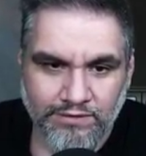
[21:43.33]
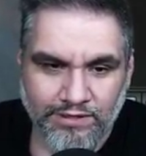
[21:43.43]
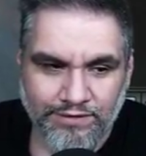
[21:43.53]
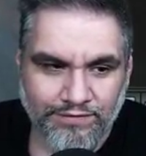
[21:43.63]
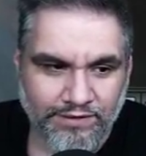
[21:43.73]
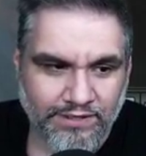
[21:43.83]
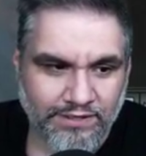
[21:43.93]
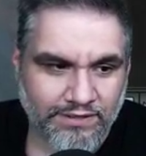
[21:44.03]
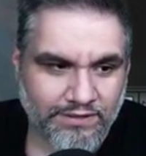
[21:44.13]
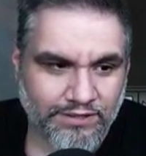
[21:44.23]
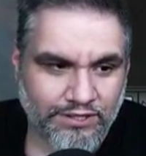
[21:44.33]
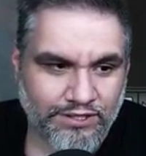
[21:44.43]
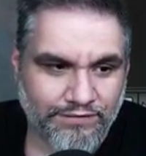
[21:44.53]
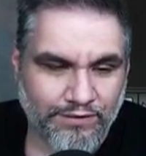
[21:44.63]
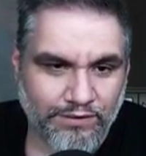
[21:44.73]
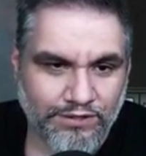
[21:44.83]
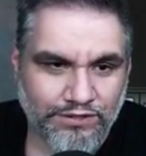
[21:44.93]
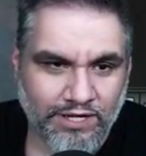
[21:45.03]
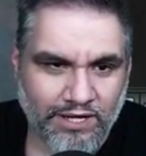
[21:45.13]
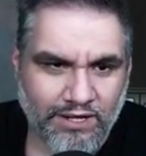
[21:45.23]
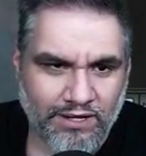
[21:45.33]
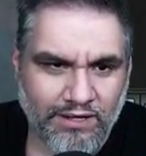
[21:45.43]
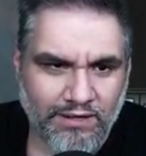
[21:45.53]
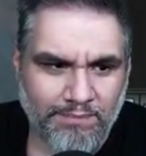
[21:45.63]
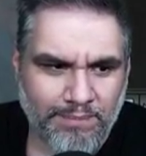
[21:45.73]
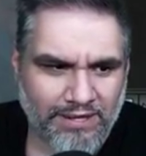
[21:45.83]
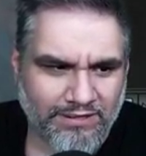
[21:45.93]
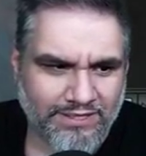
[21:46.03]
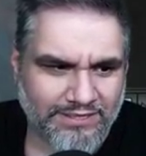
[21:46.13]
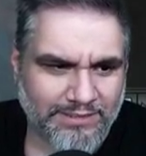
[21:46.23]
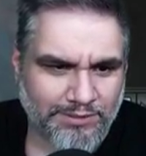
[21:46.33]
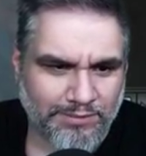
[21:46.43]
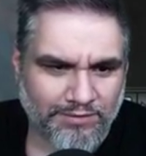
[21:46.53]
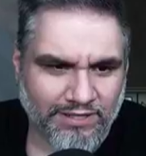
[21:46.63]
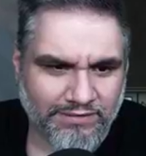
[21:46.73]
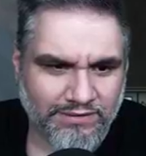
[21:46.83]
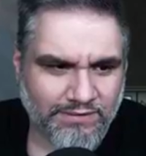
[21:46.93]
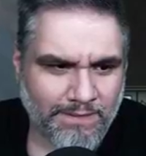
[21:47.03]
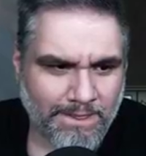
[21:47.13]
You ready for the devoted? Uh, bailout doesn't seem super relevant.